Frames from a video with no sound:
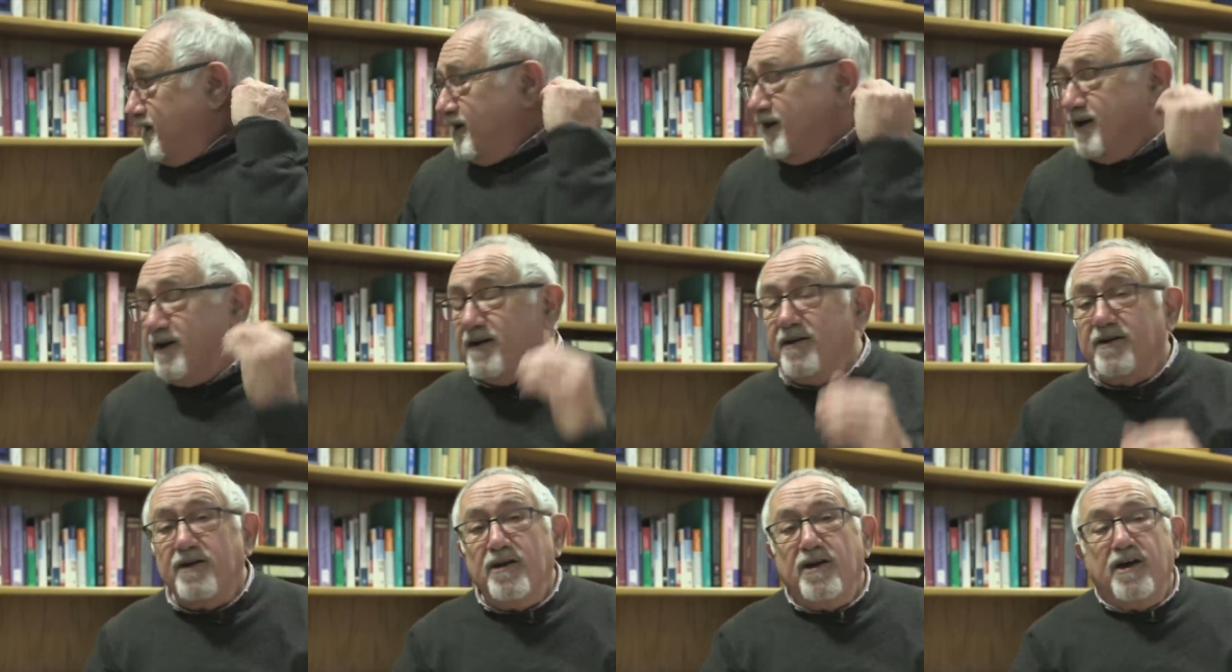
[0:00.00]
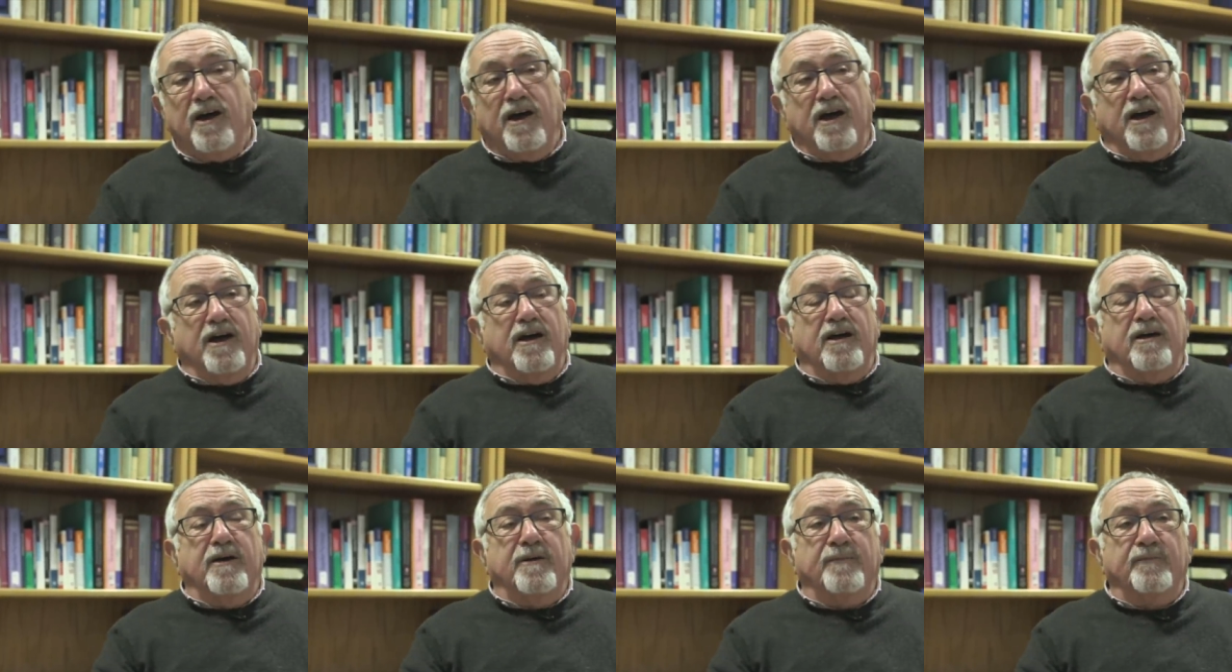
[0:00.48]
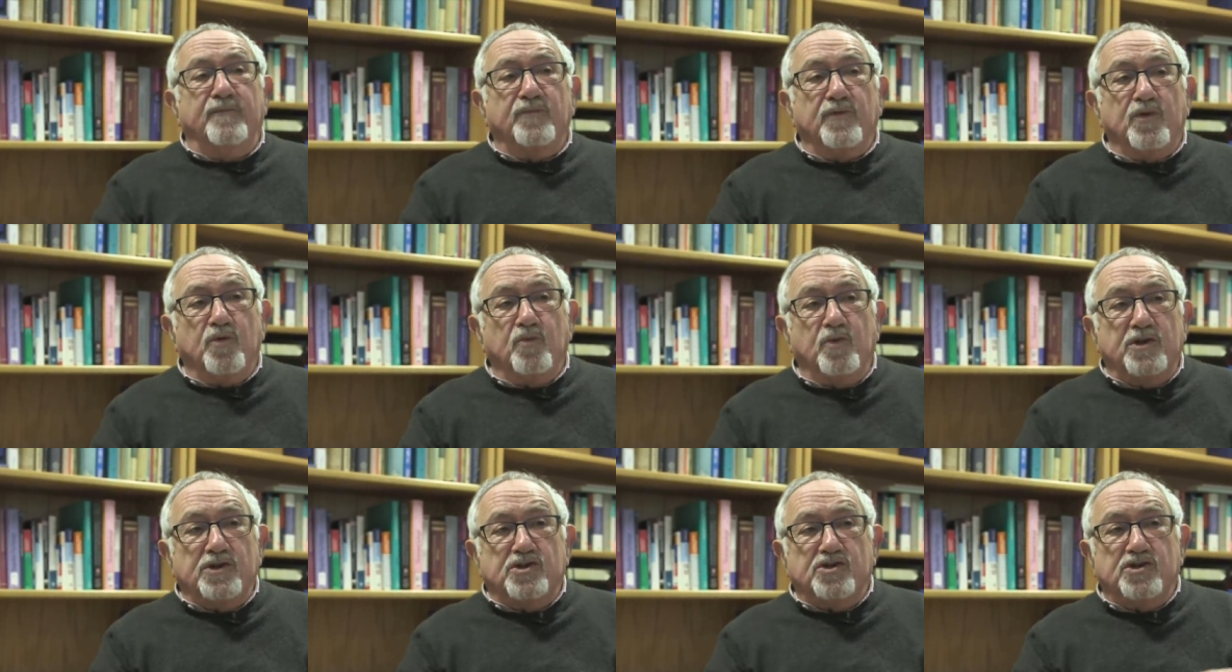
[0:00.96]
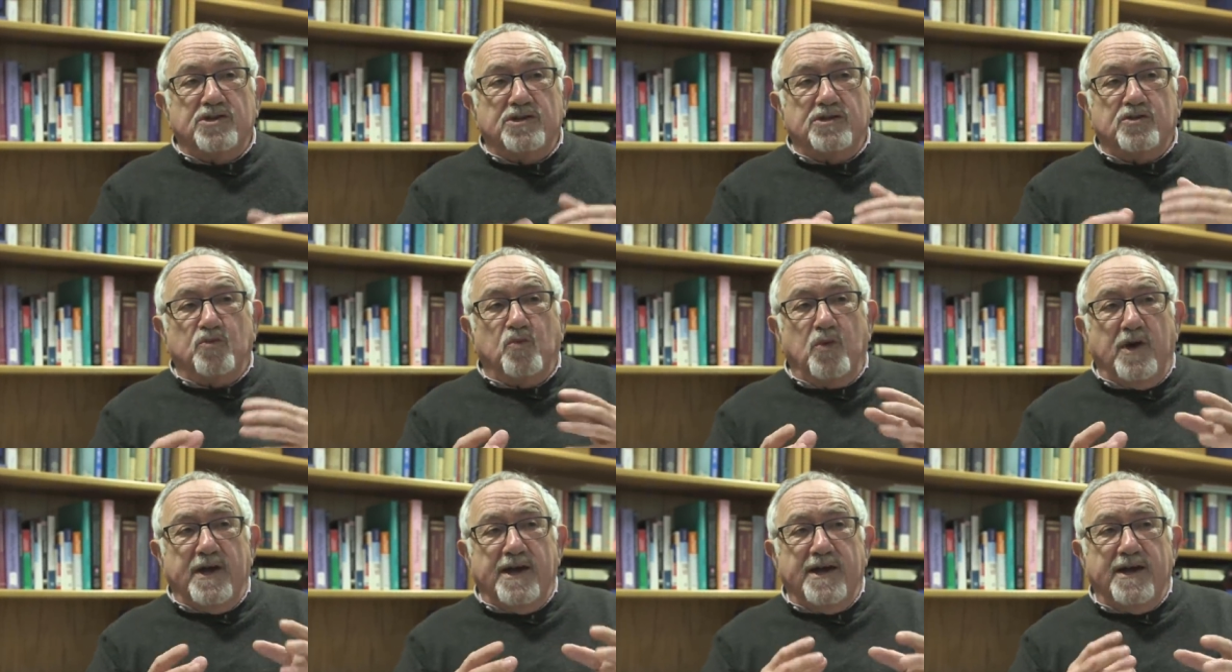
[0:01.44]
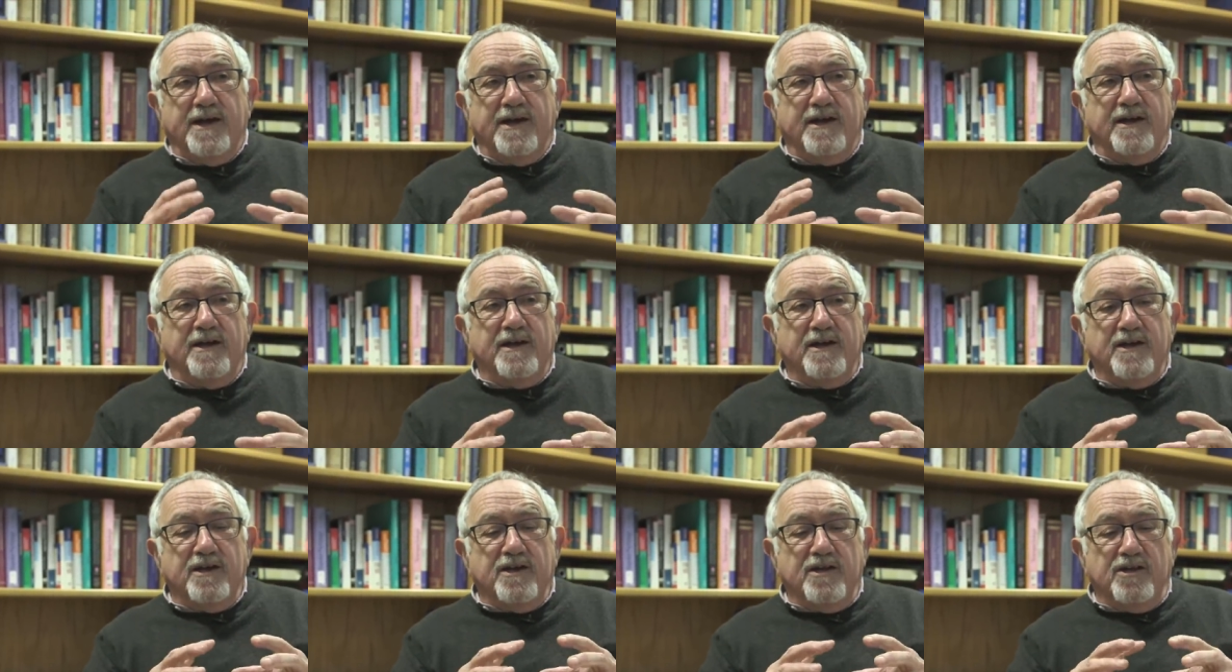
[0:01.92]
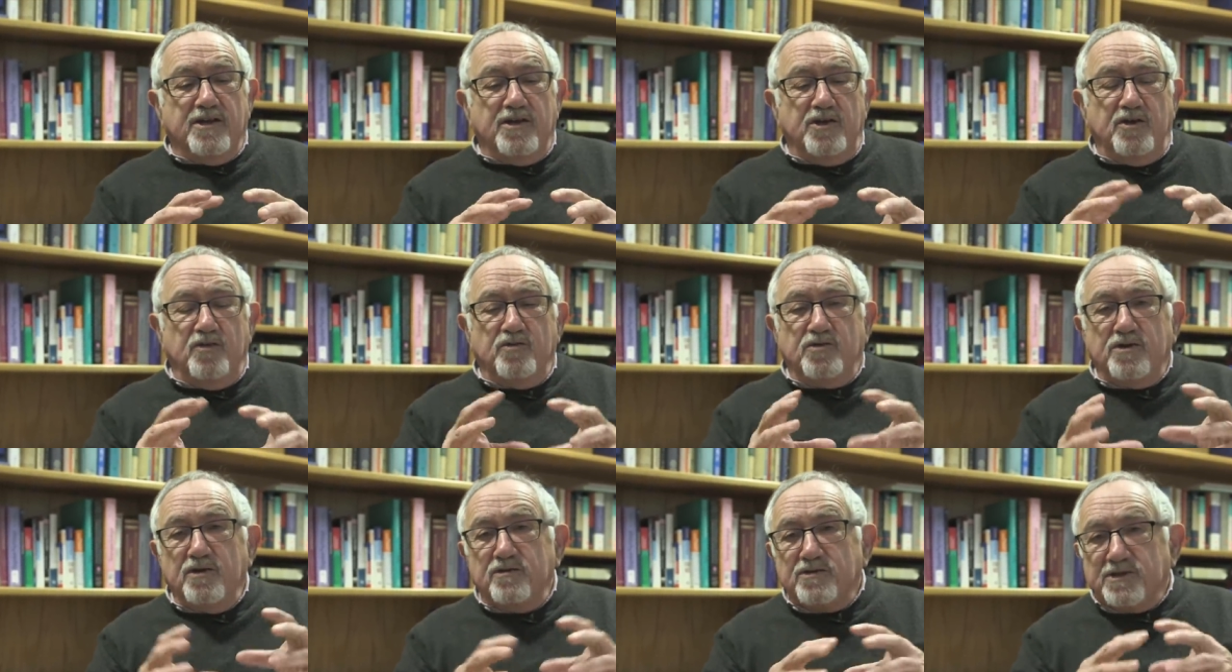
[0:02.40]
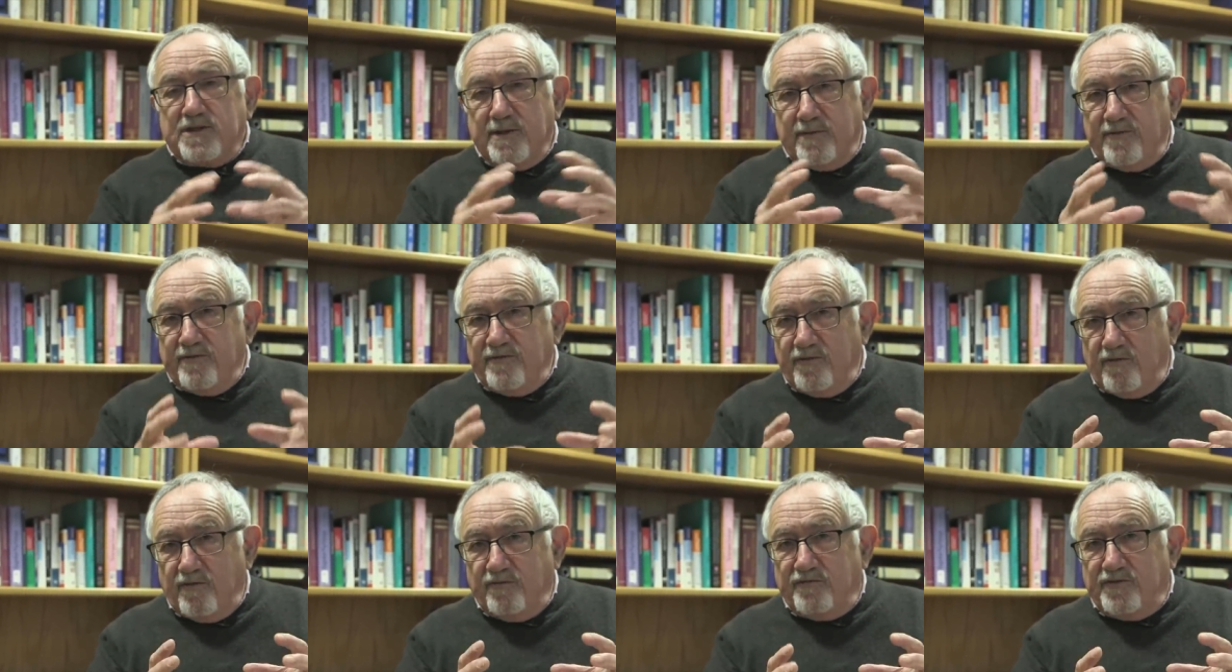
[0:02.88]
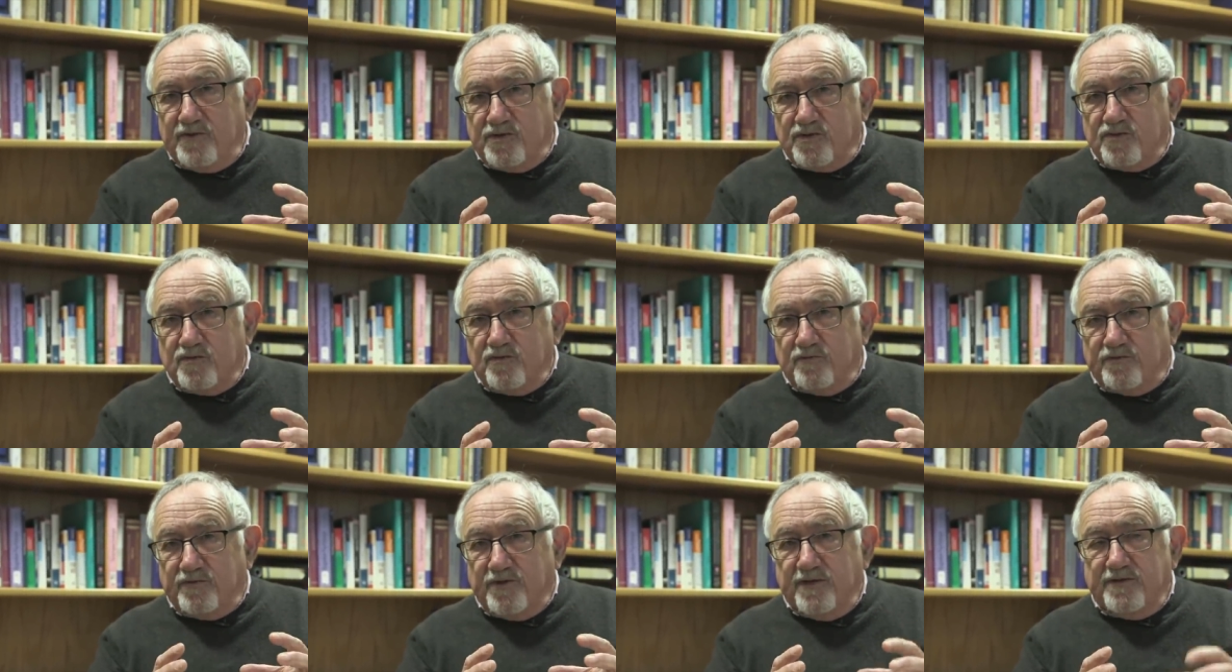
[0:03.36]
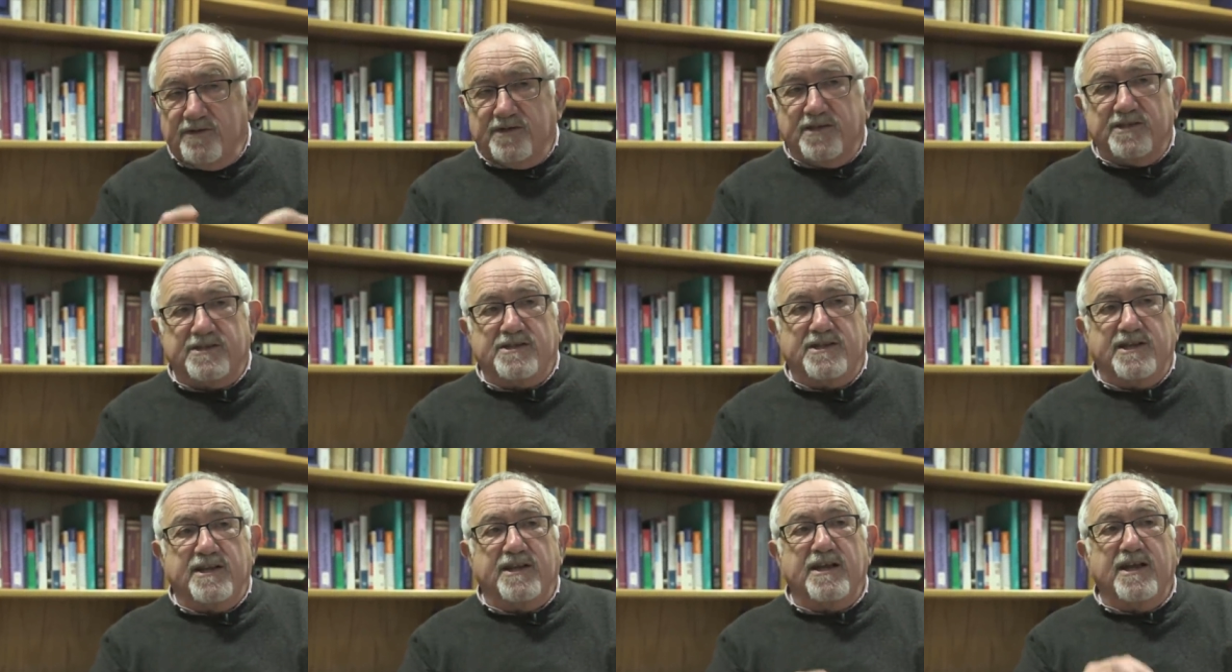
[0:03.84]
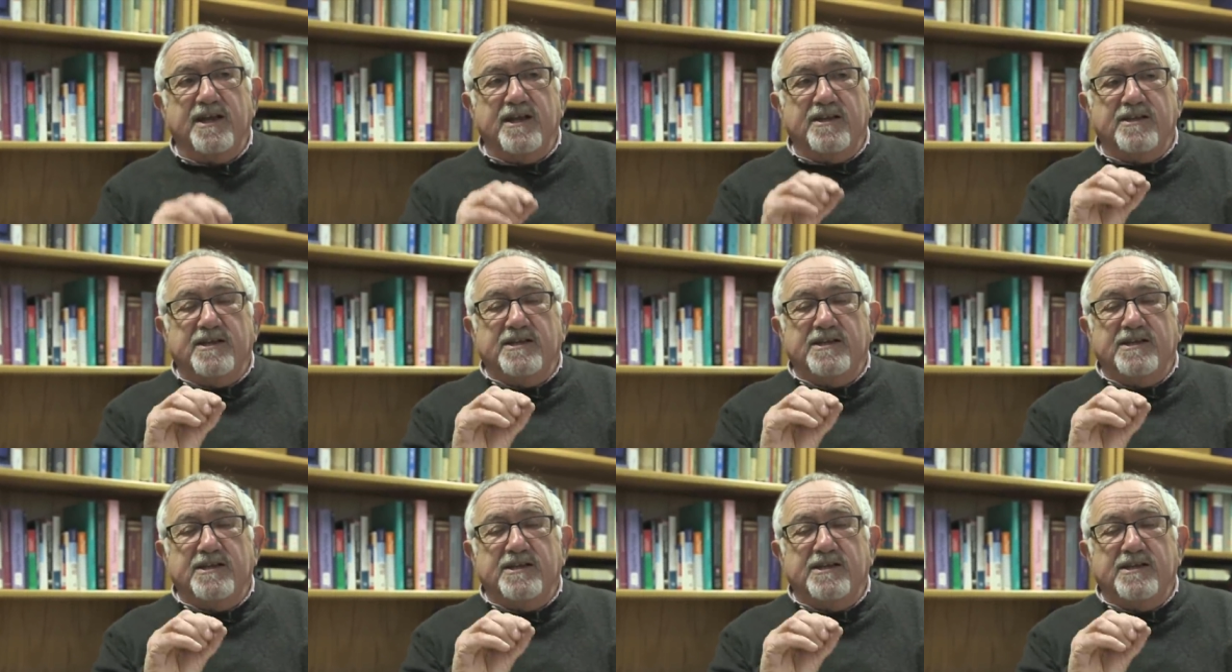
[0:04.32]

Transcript: there, um, which is where you do some of your visual processing,